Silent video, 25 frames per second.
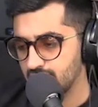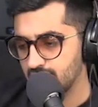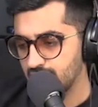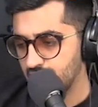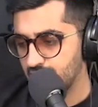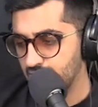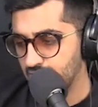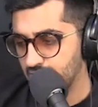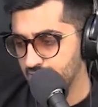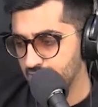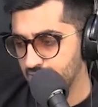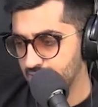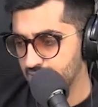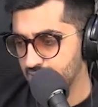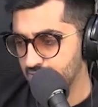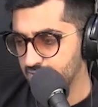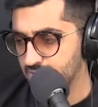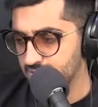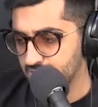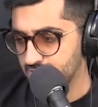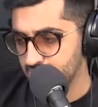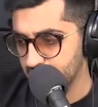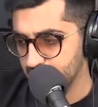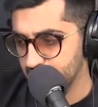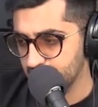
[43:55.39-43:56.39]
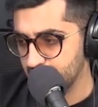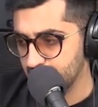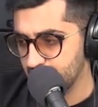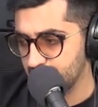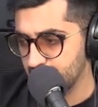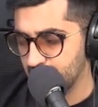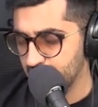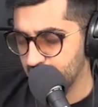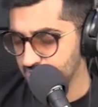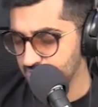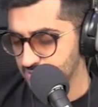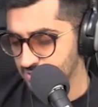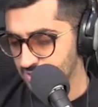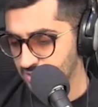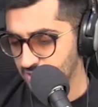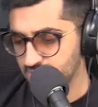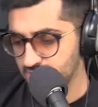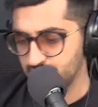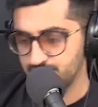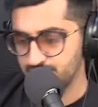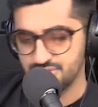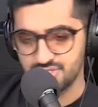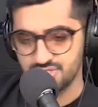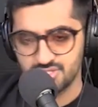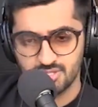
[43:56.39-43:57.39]
And it's it's an interesting
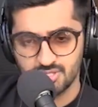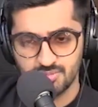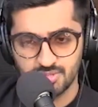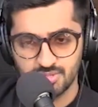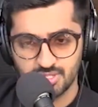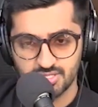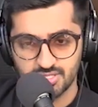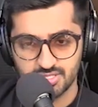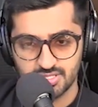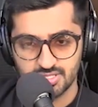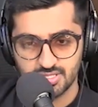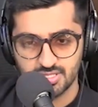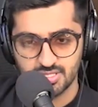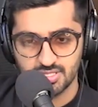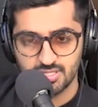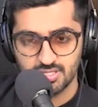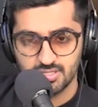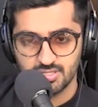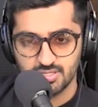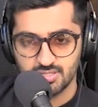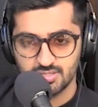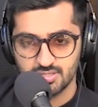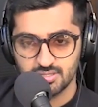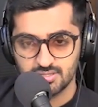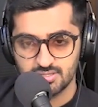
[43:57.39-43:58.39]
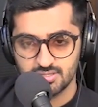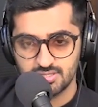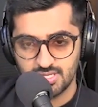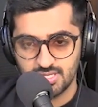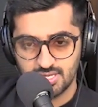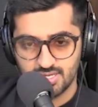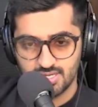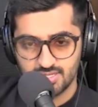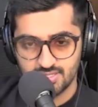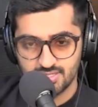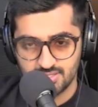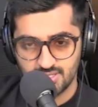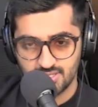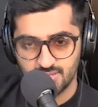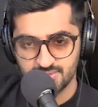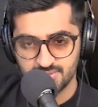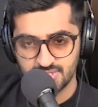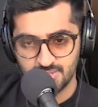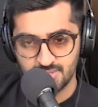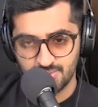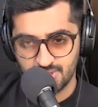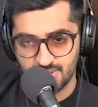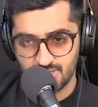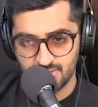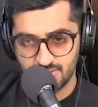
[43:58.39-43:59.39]
juxtaposition because Zia is
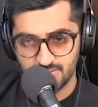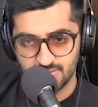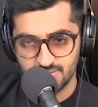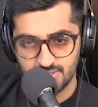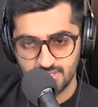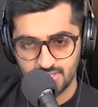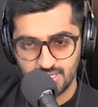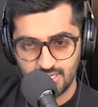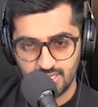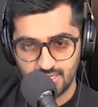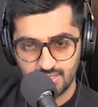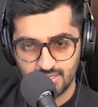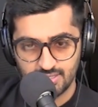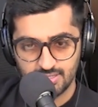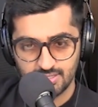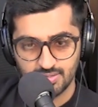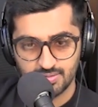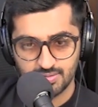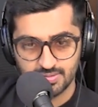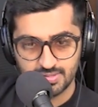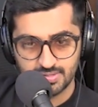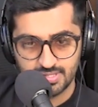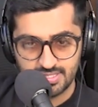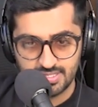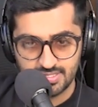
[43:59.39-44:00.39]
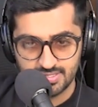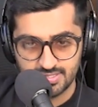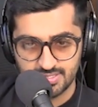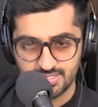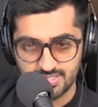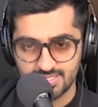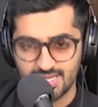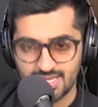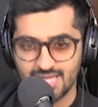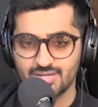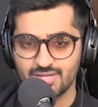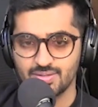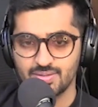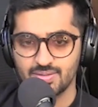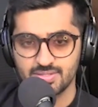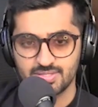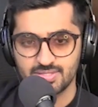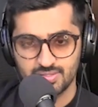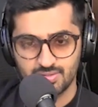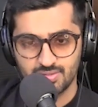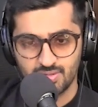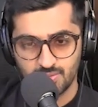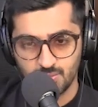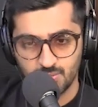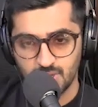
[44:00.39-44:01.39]
obviously brown and, you know, these these icons
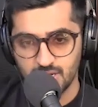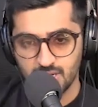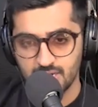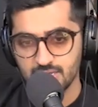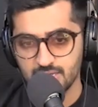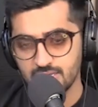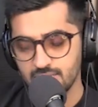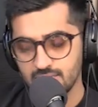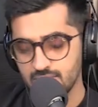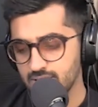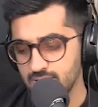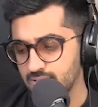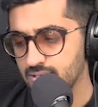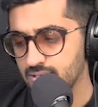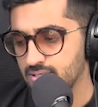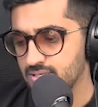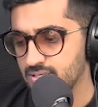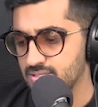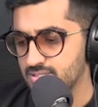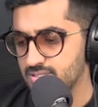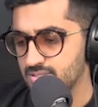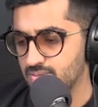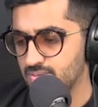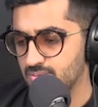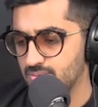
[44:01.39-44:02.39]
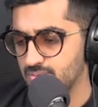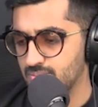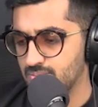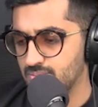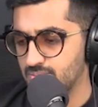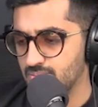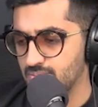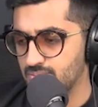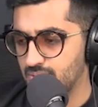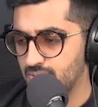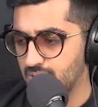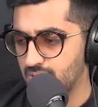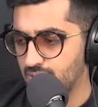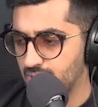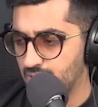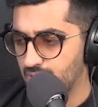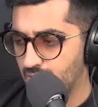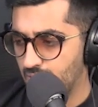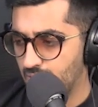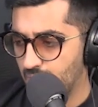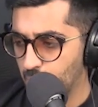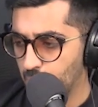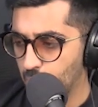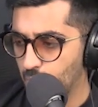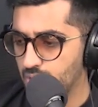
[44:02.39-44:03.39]
are all white. So
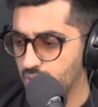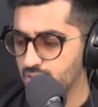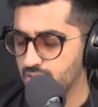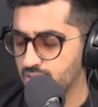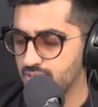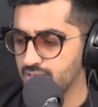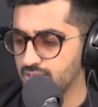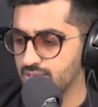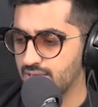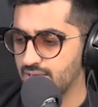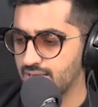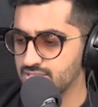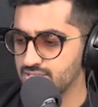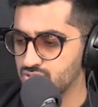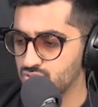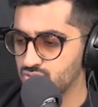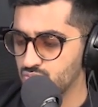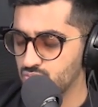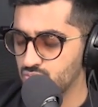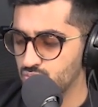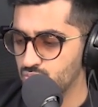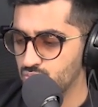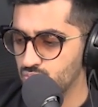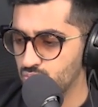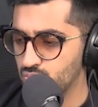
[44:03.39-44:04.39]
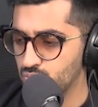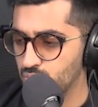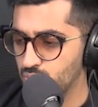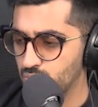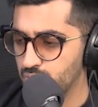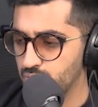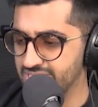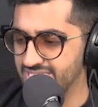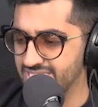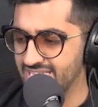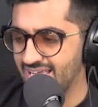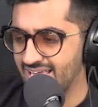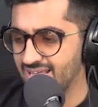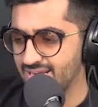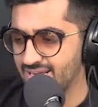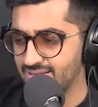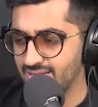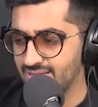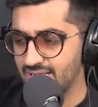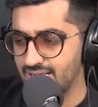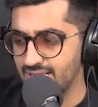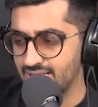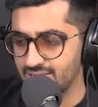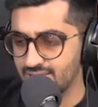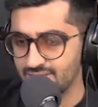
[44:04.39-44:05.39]
I'm wondering as to, is that
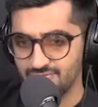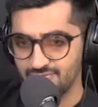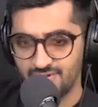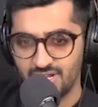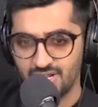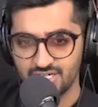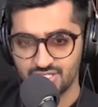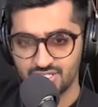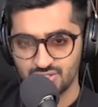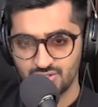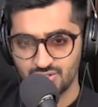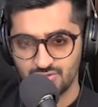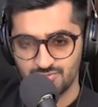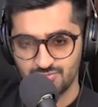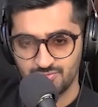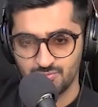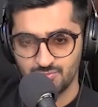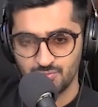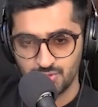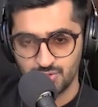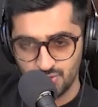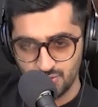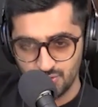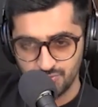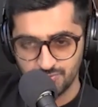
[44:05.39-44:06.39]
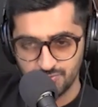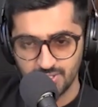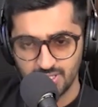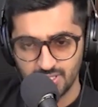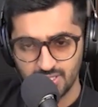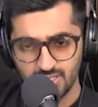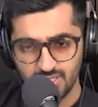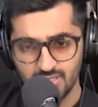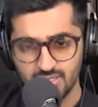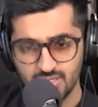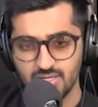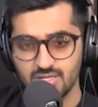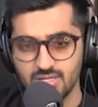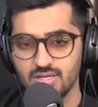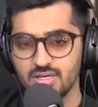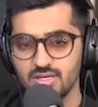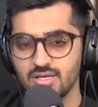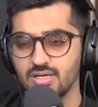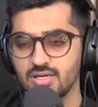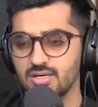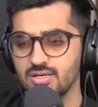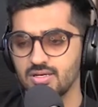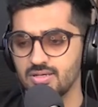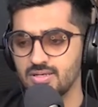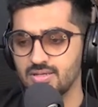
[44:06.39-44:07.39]
like a reflection of what you feel?
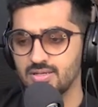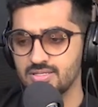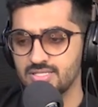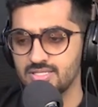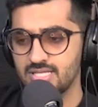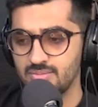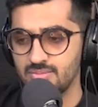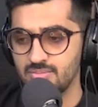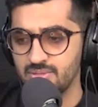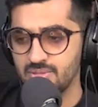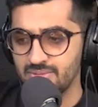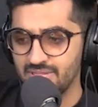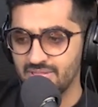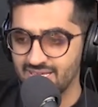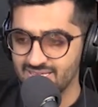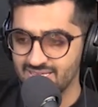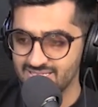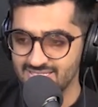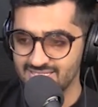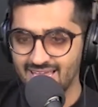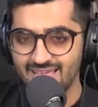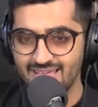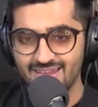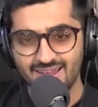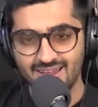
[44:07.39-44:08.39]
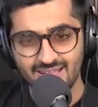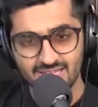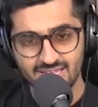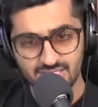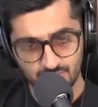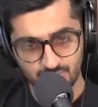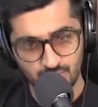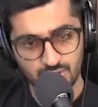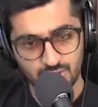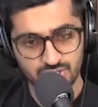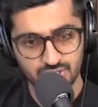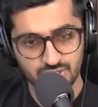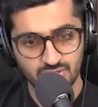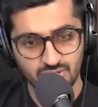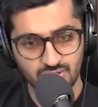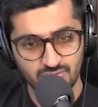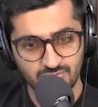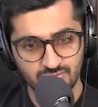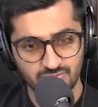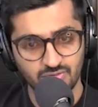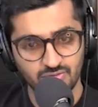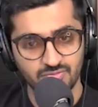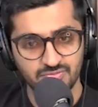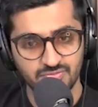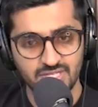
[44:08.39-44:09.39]
Uh, is that maybe like a stylized version
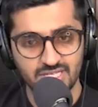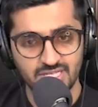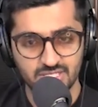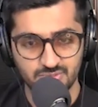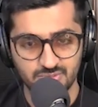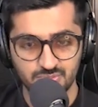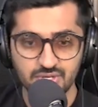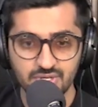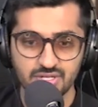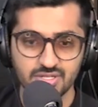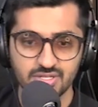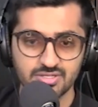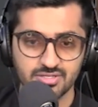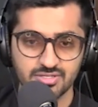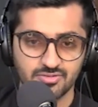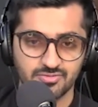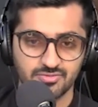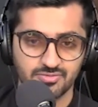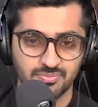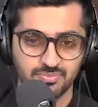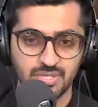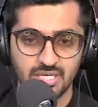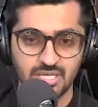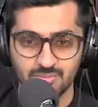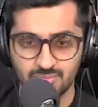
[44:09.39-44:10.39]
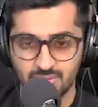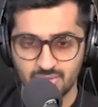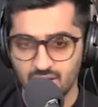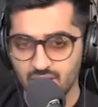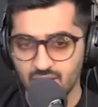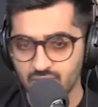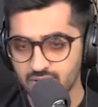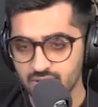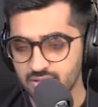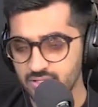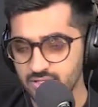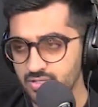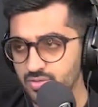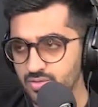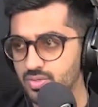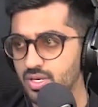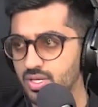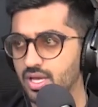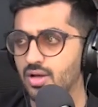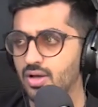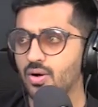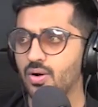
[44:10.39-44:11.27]
of, of the experience of being brown in the U K?